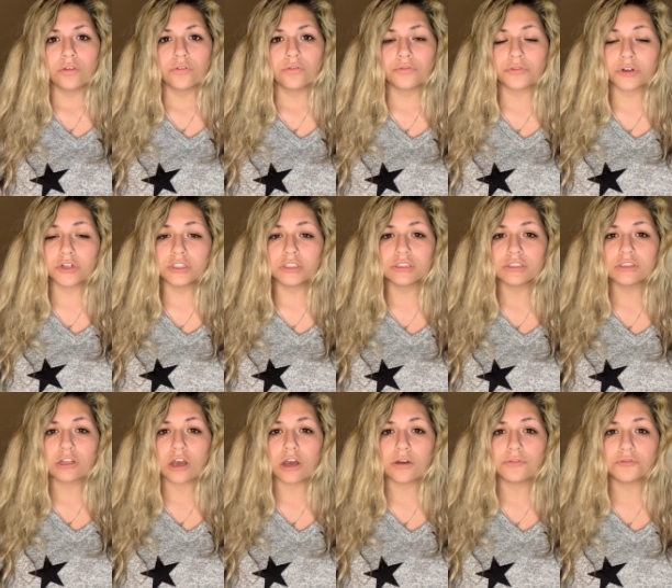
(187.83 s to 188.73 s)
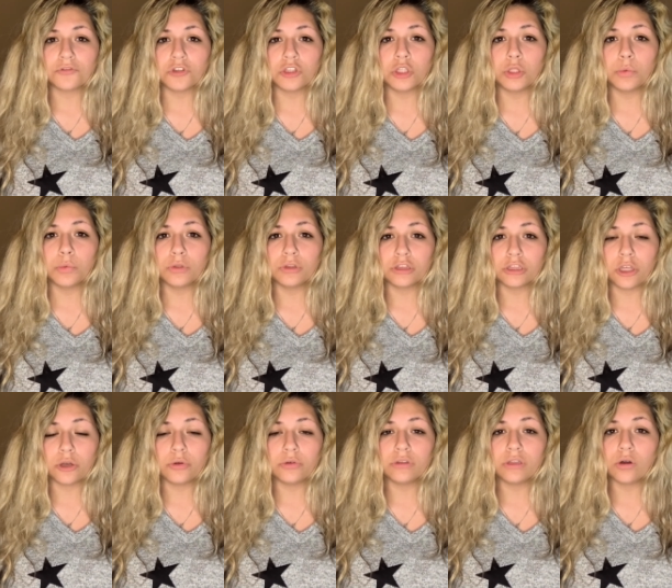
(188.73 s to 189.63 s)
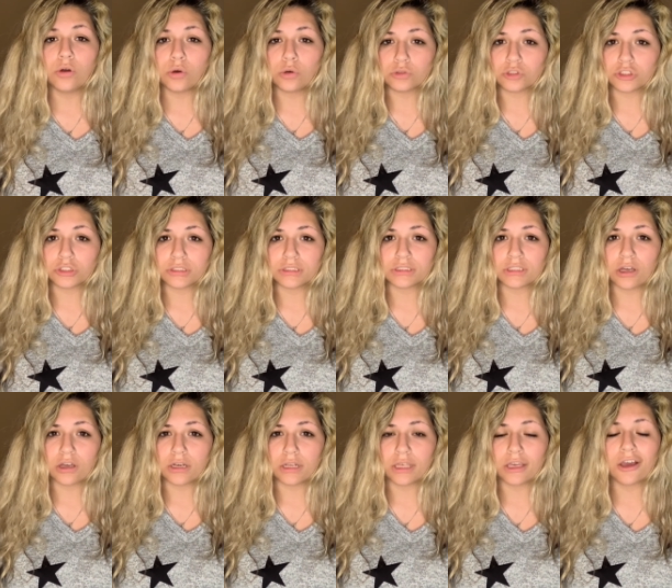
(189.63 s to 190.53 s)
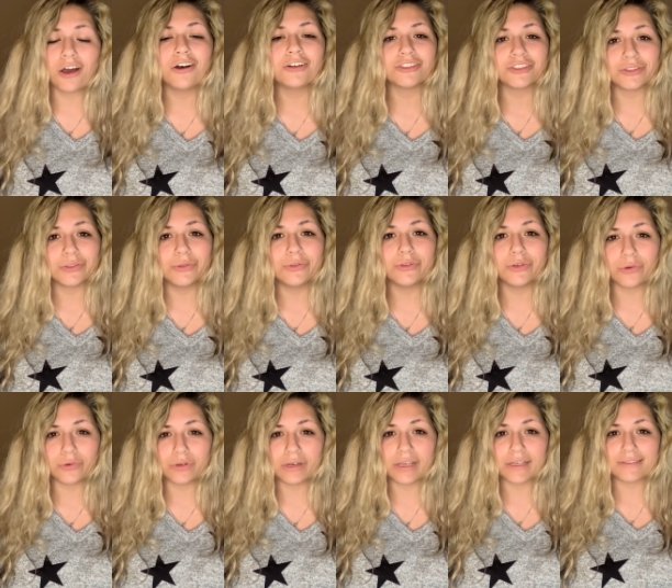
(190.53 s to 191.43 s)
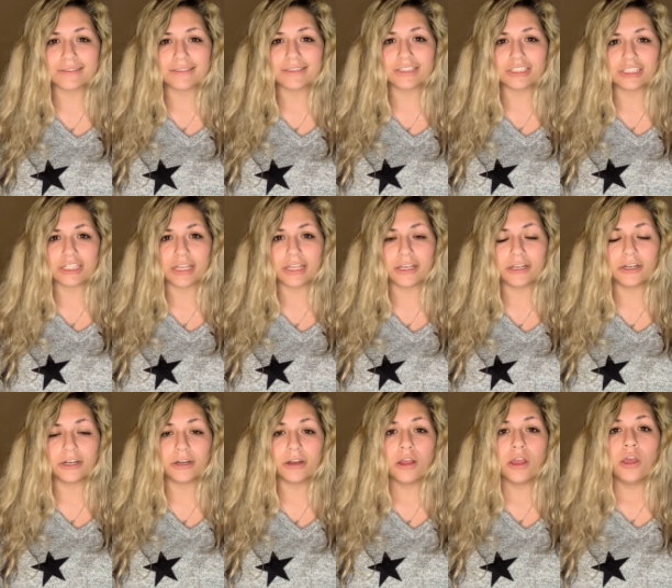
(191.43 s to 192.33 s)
First off, you would load the ultrasonic, also known as the shaker,